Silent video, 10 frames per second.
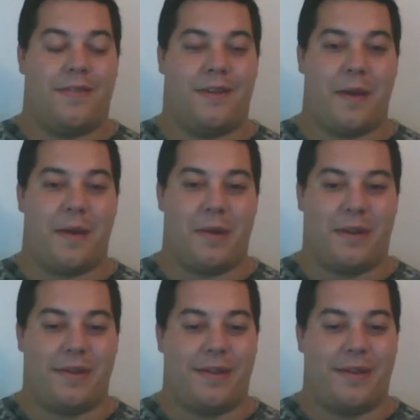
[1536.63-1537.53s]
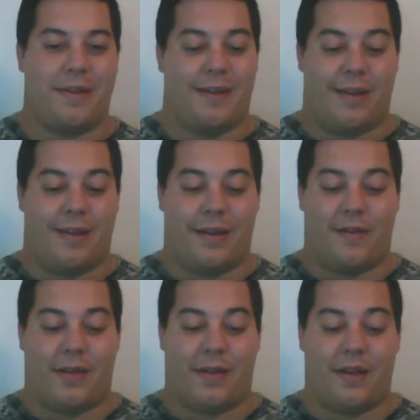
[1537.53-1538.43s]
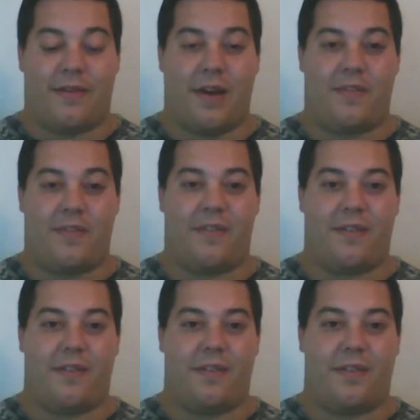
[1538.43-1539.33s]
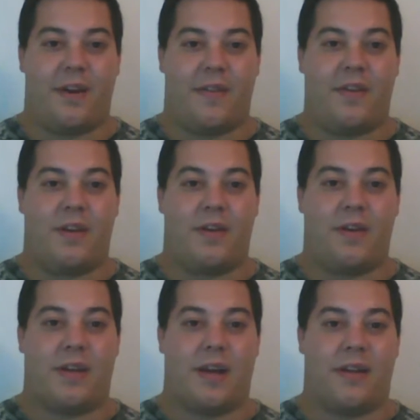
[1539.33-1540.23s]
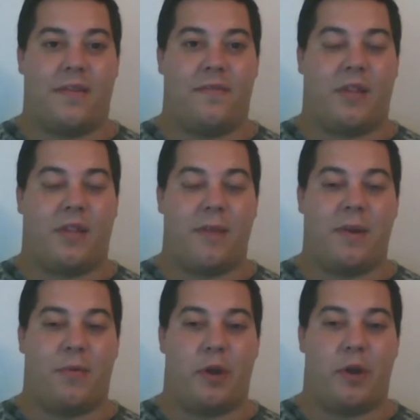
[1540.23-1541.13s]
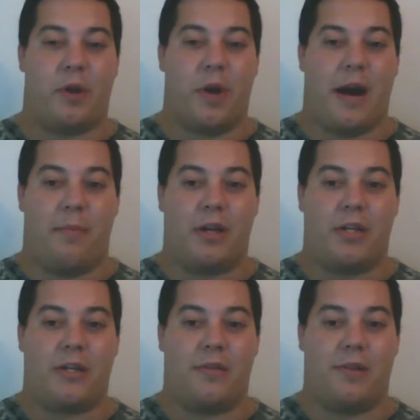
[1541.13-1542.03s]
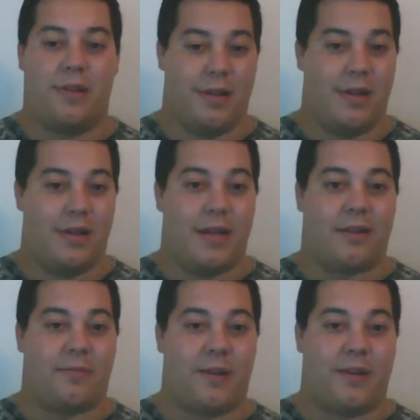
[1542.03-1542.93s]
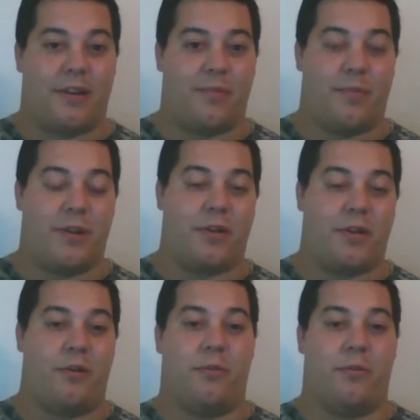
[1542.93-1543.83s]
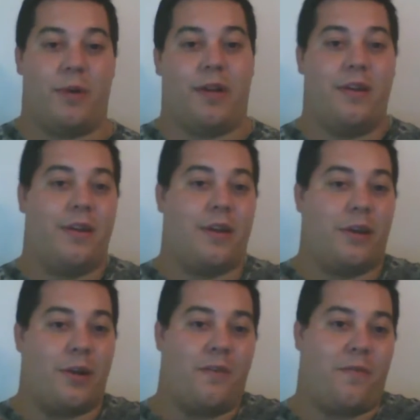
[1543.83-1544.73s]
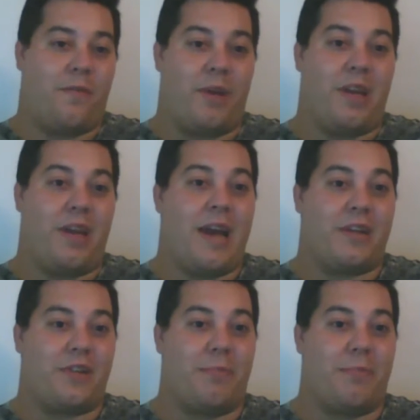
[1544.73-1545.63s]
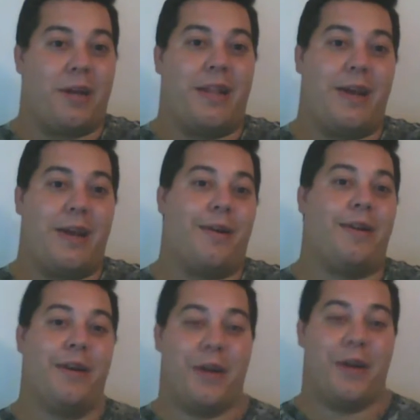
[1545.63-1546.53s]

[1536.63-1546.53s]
I mean, it's tough to kind of let people know how much that experience meant to you. But for me, actually being there and